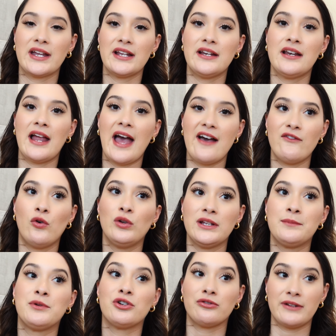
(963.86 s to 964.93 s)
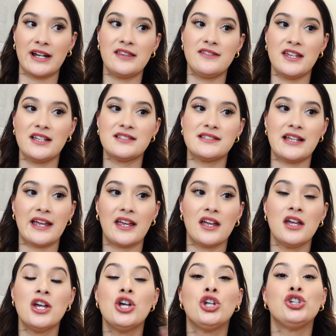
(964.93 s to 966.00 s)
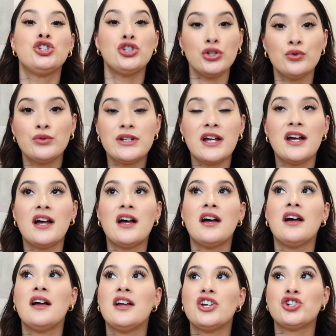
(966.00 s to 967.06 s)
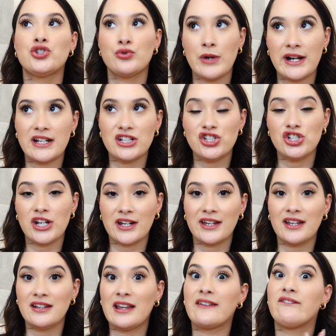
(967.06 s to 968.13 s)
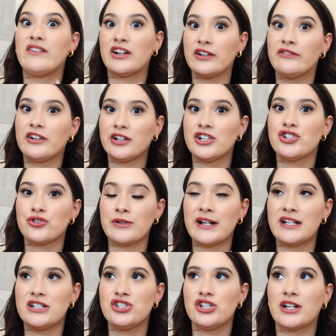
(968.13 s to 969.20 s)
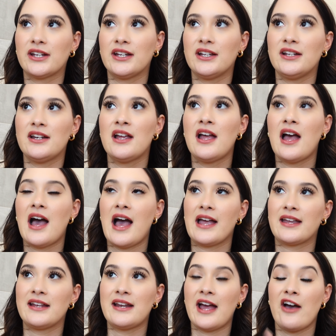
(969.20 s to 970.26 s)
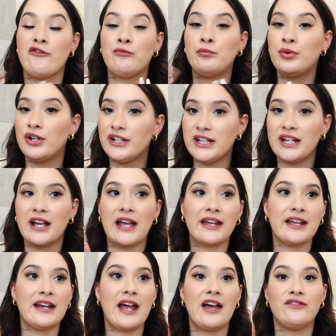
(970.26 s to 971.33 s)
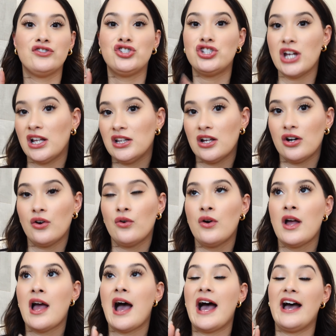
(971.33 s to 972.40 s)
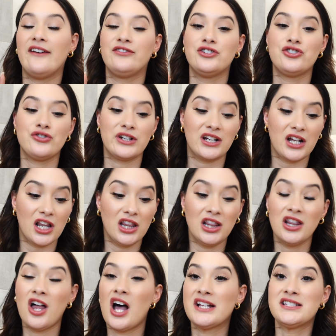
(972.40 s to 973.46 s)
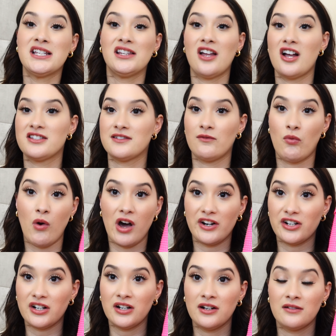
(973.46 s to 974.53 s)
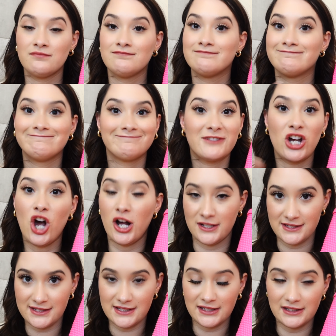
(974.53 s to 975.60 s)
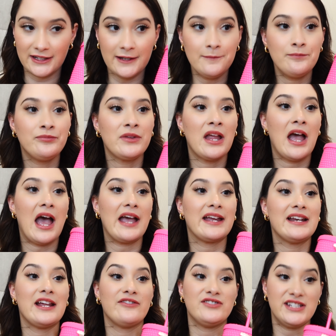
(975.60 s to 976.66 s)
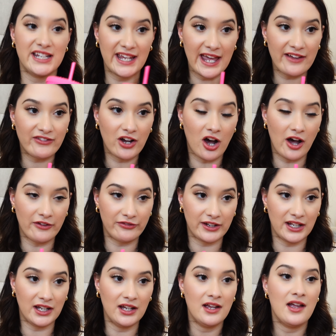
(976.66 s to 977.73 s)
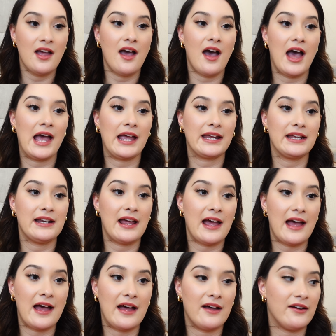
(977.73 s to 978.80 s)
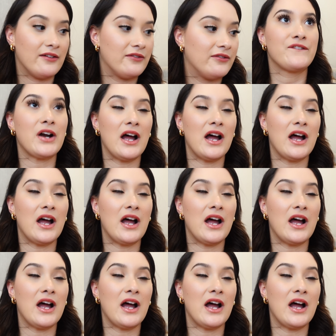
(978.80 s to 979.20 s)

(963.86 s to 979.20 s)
can have only pureed things like tuna, shredded chicken, like very, very shredded chicken. I can have pudding, I can have jello. I have to drink lots and lots of water constantly. I can have decaf coffee. I can have